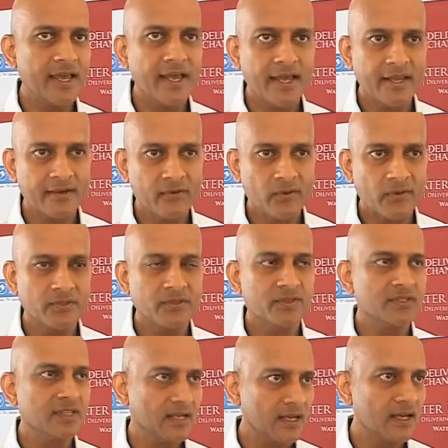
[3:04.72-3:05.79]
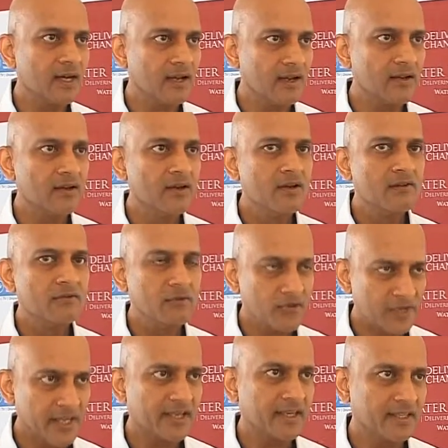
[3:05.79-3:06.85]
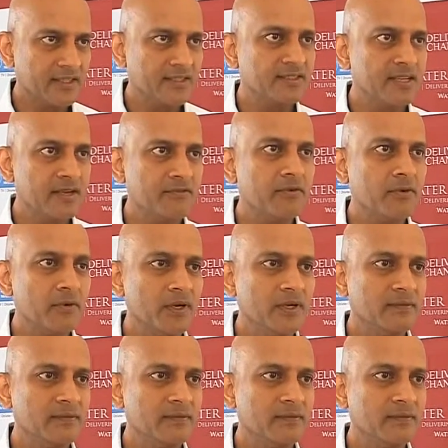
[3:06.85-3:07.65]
and also Sakal for taking this step forward.